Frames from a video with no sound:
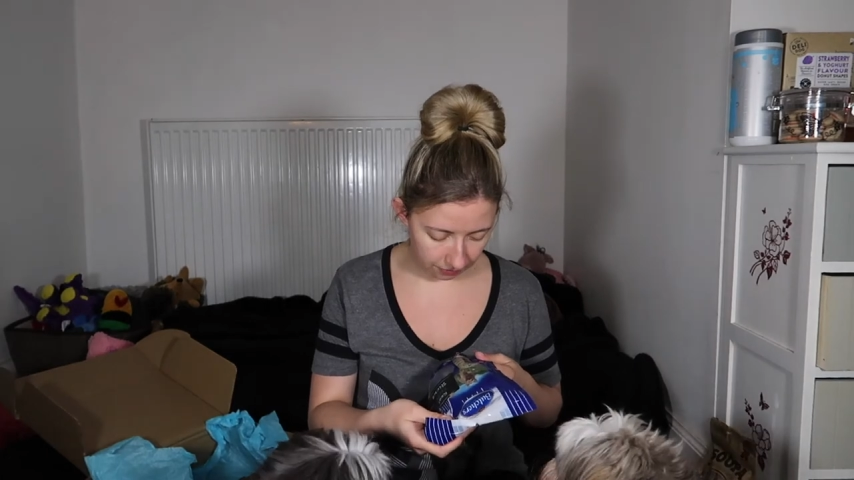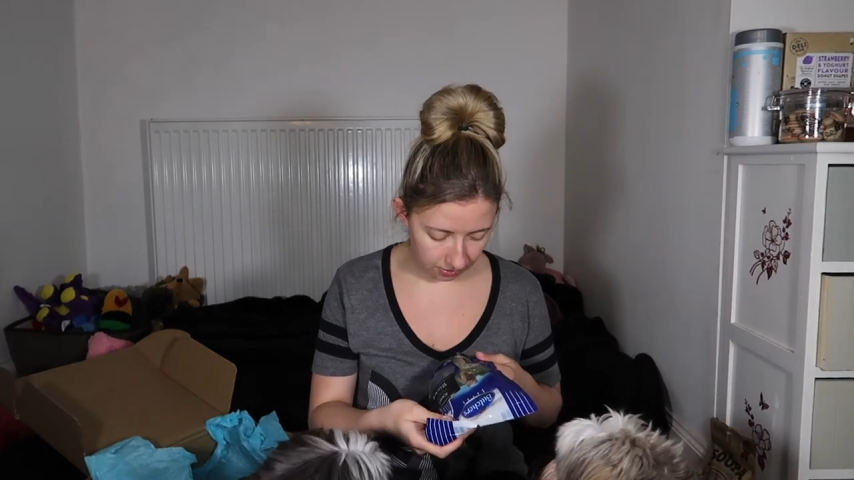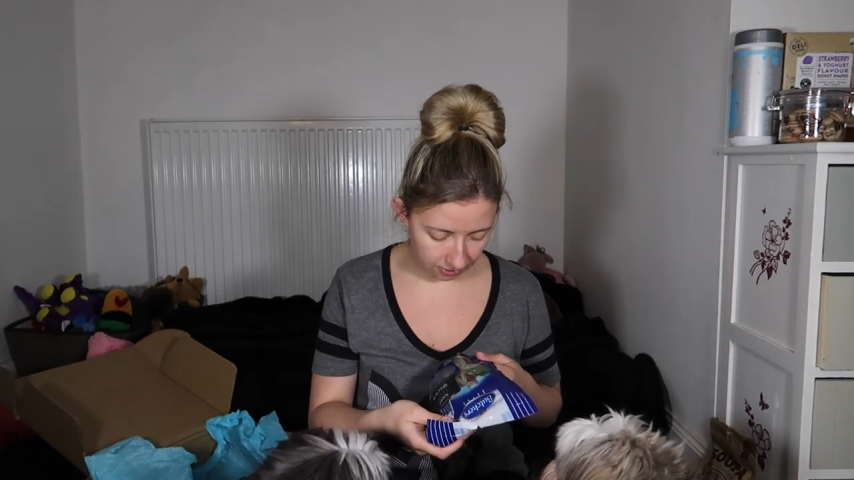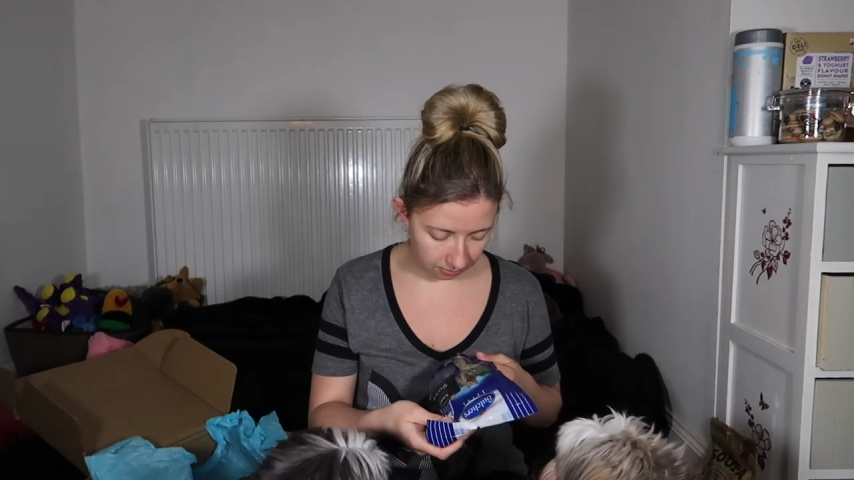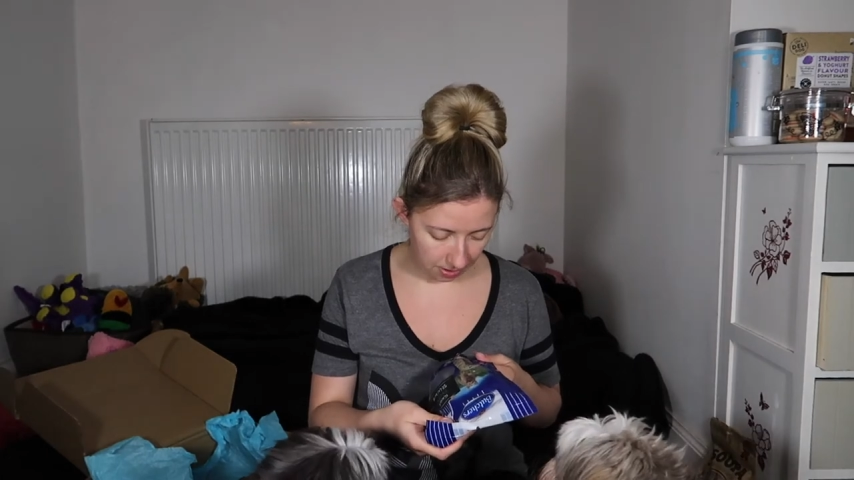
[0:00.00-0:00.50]

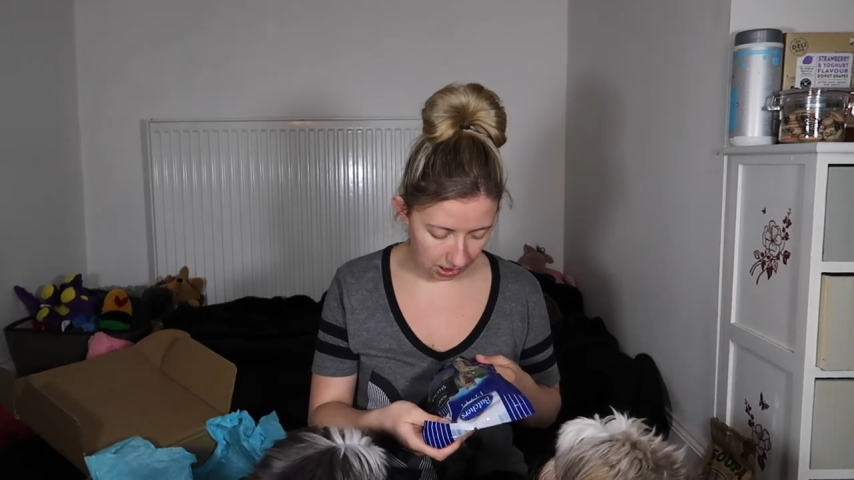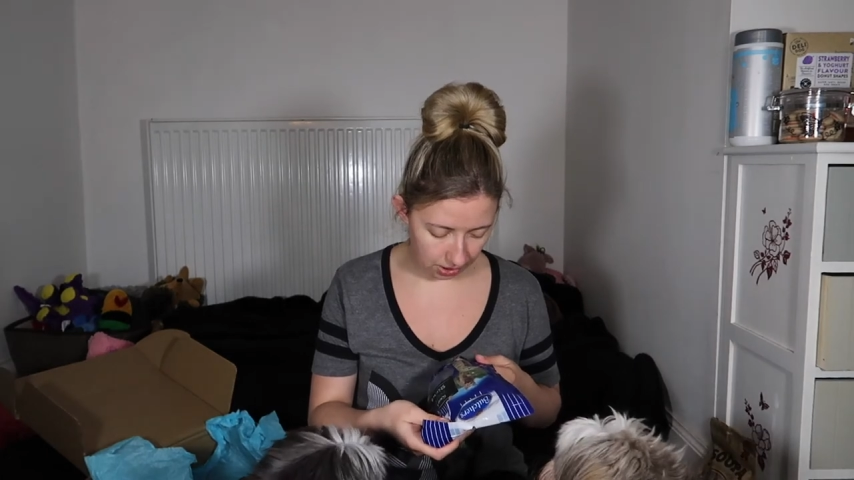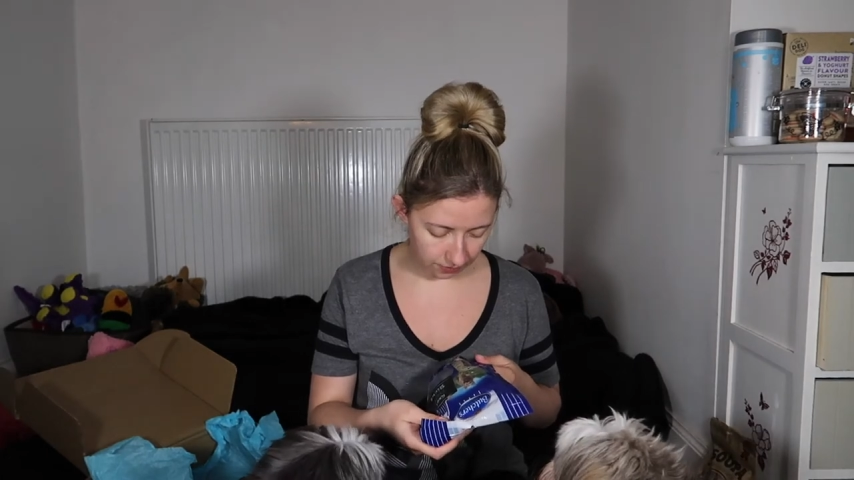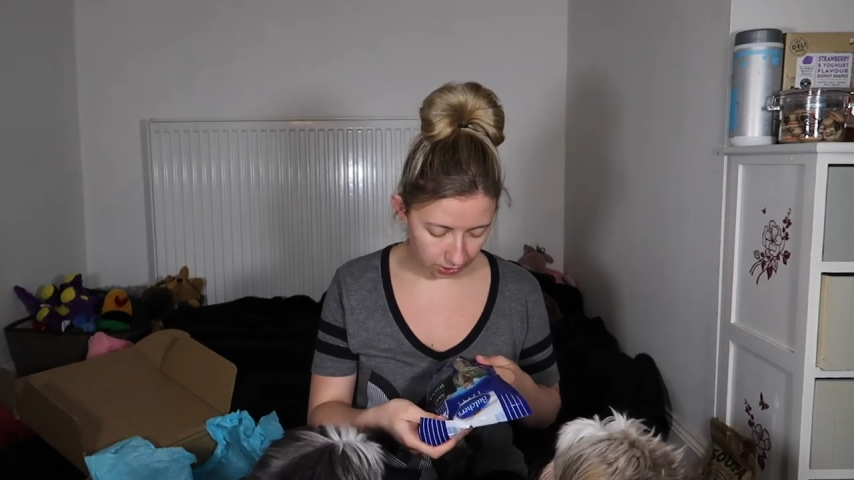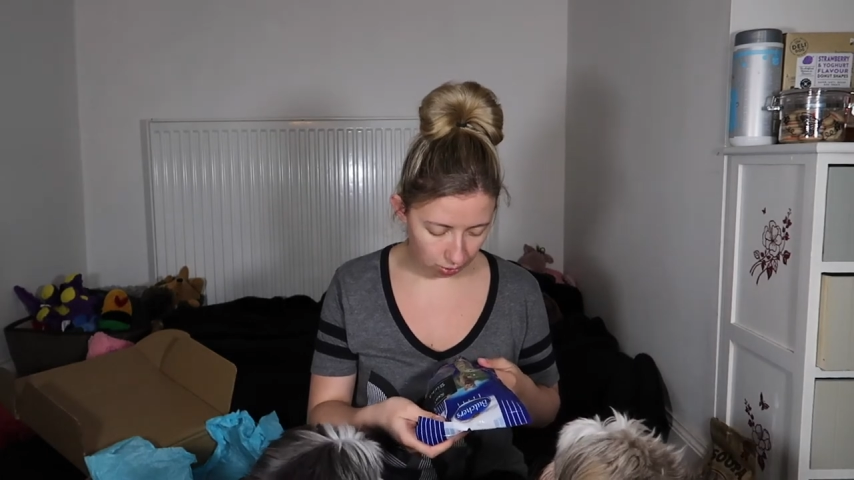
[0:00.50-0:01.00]
free from
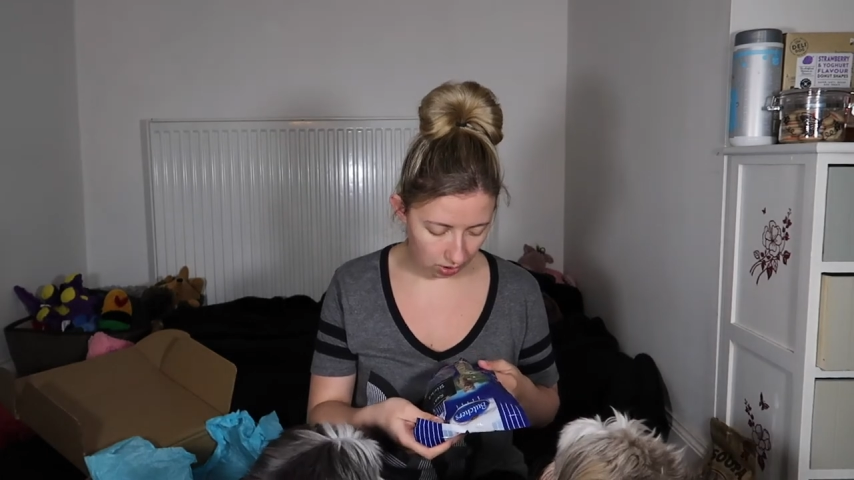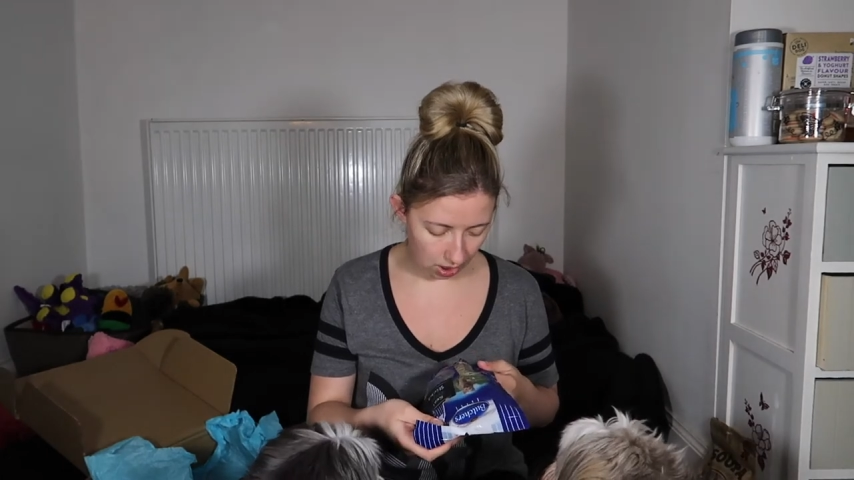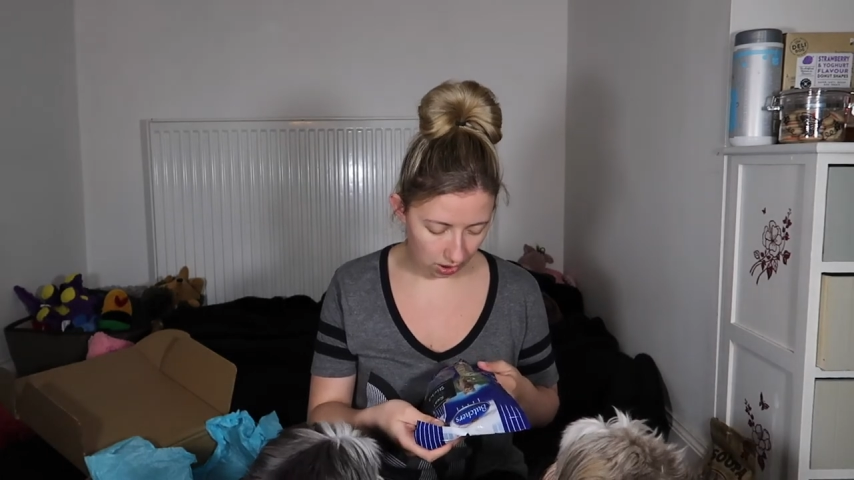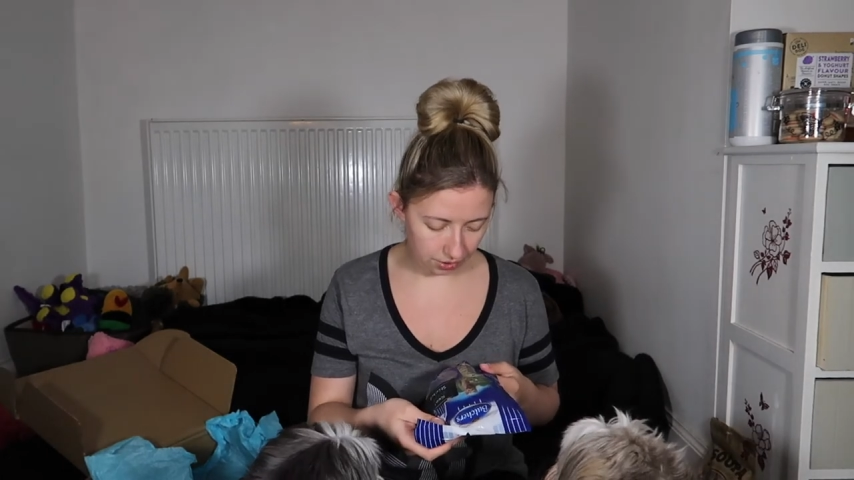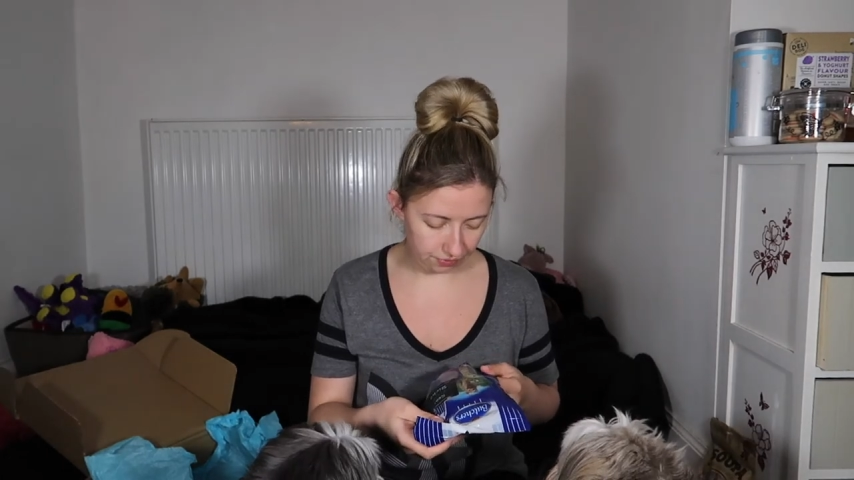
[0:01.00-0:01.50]
artificial
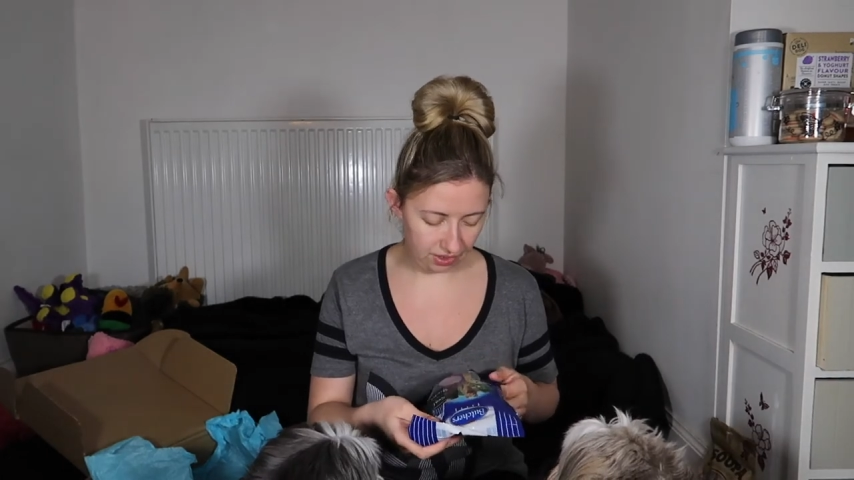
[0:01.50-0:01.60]
colours,